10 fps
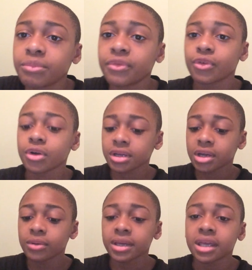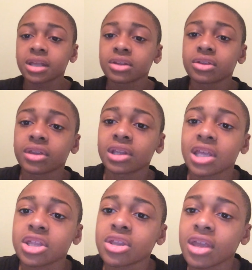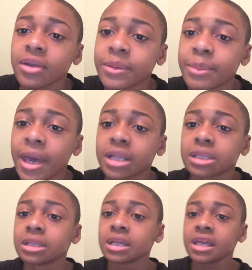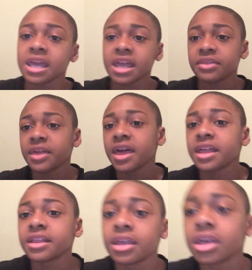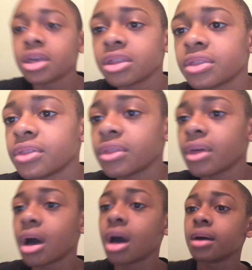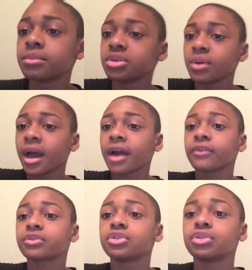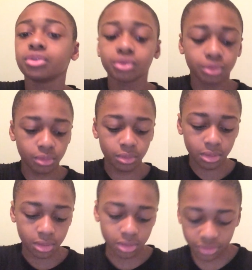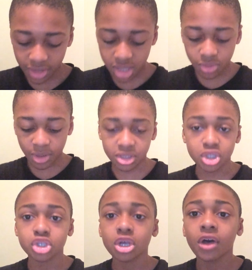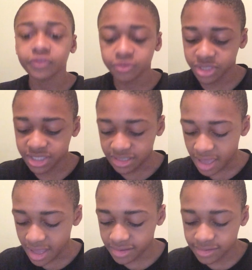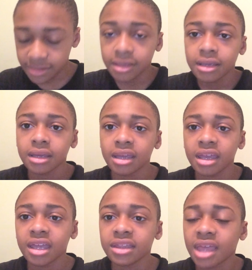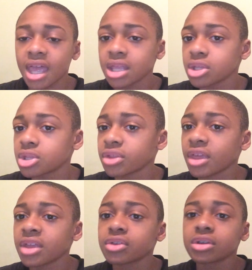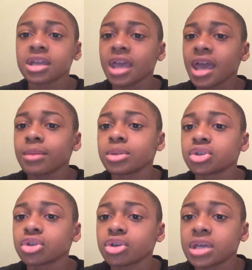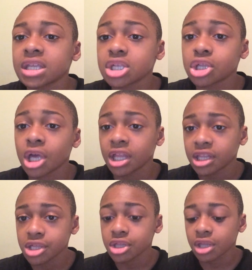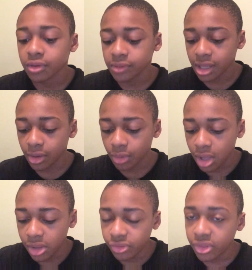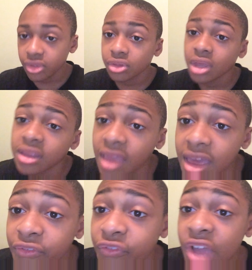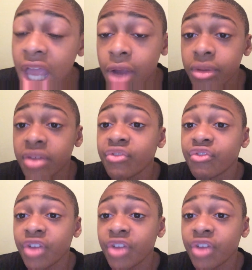before going into the legendary battle. And then you have to soft reset, and then just enter the game until you get the shiny legendary. Now, this can take very